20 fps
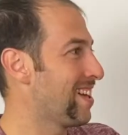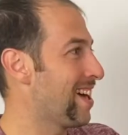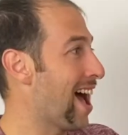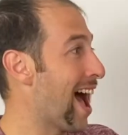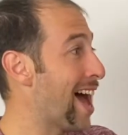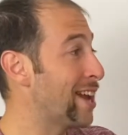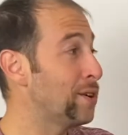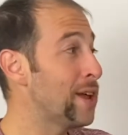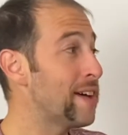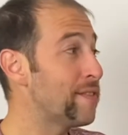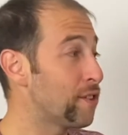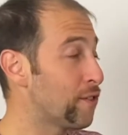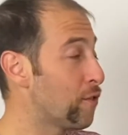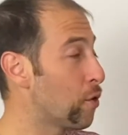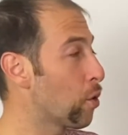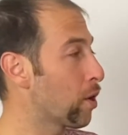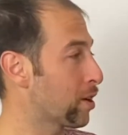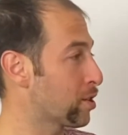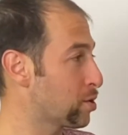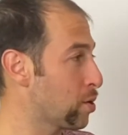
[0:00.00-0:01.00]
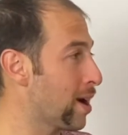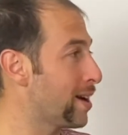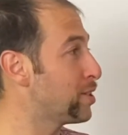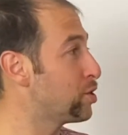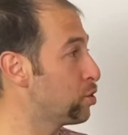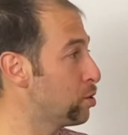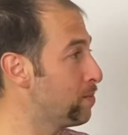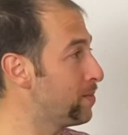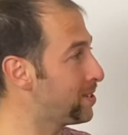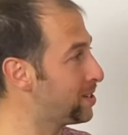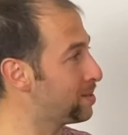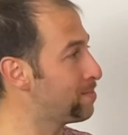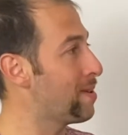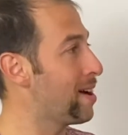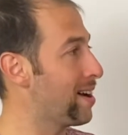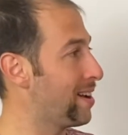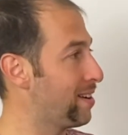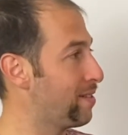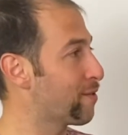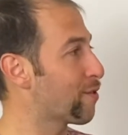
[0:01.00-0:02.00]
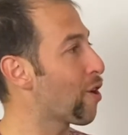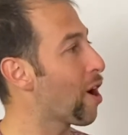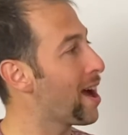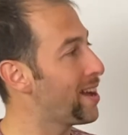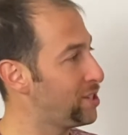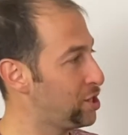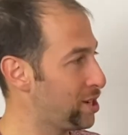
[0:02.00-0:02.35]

I don't have a fork, so I assume this is my fried